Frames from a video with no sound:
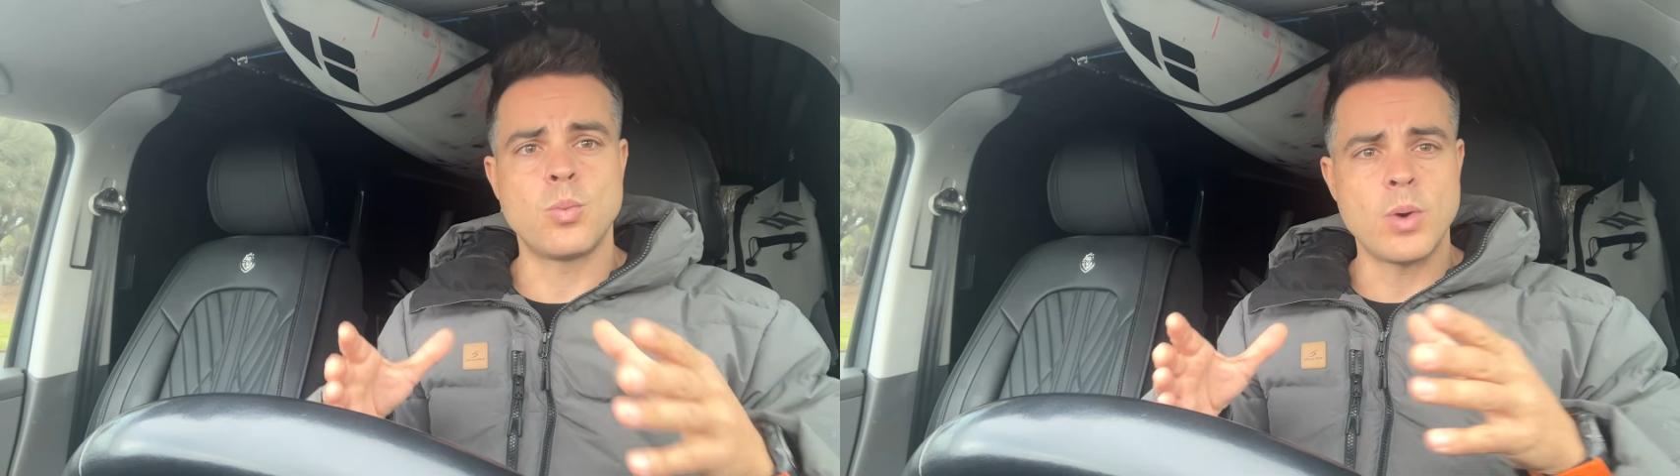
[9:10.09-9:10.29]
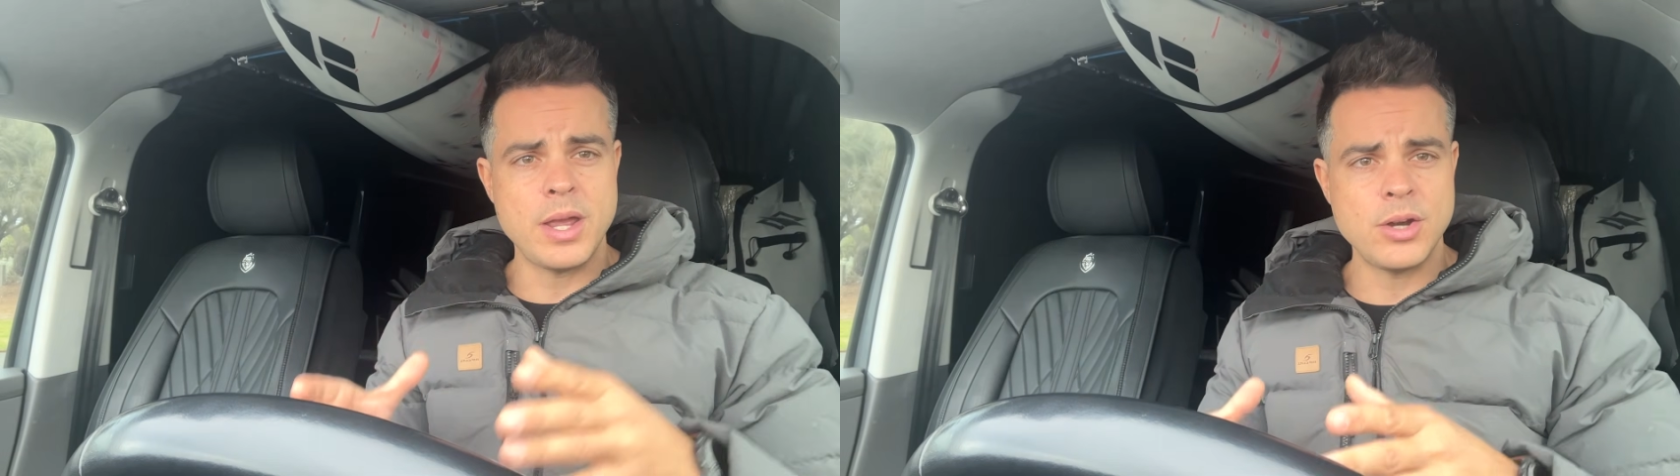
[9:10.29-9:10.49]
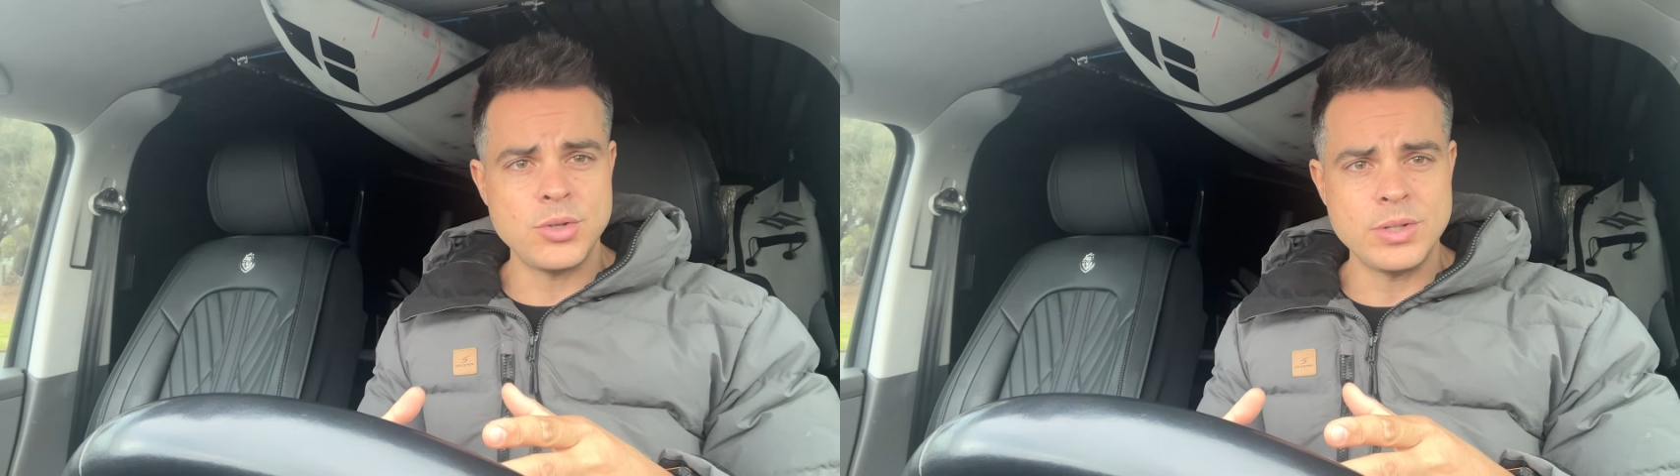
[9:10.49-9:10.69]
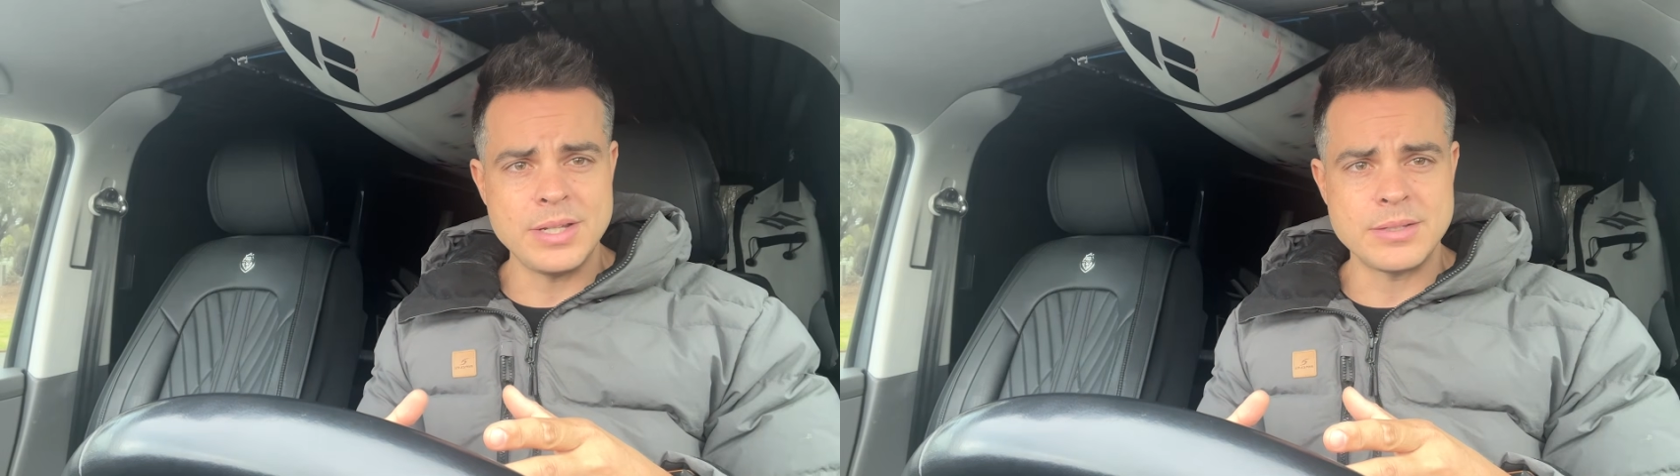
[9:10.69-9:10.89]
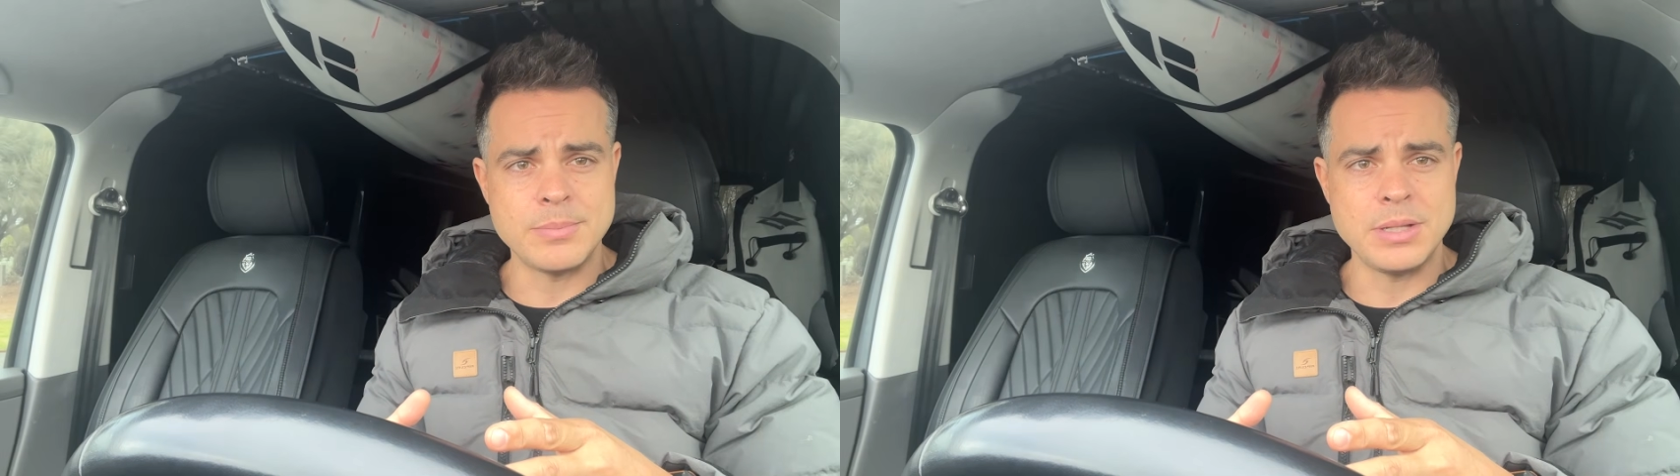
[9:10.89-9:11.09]
where you
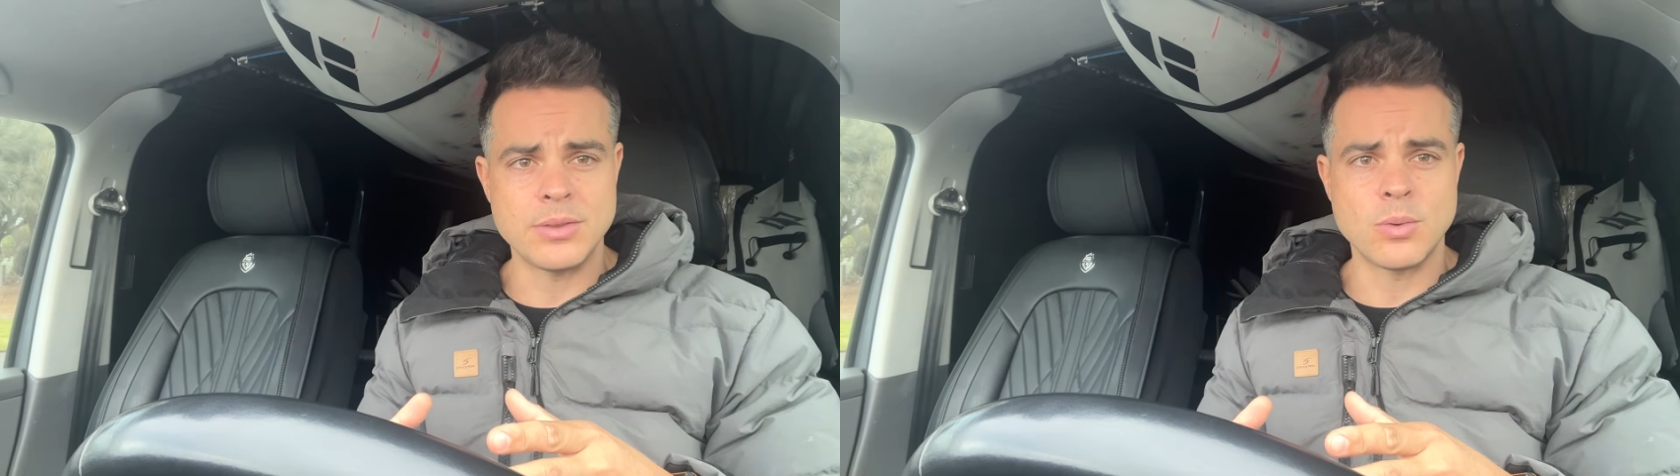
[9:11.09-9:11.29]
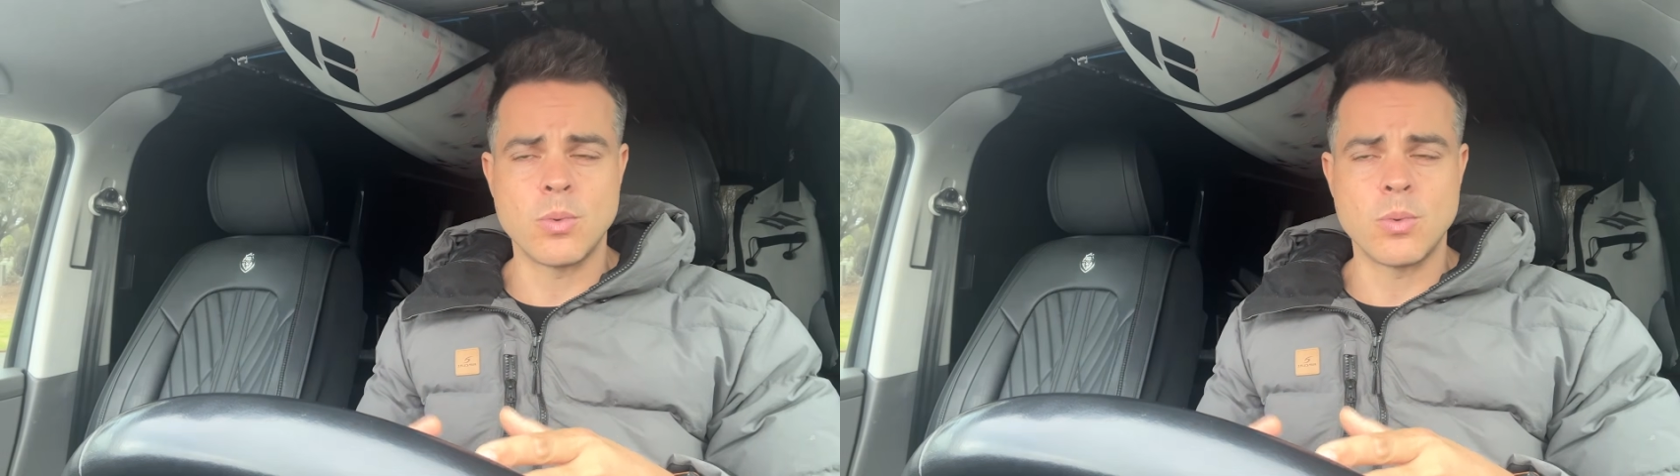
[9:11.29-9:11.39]
need to be in the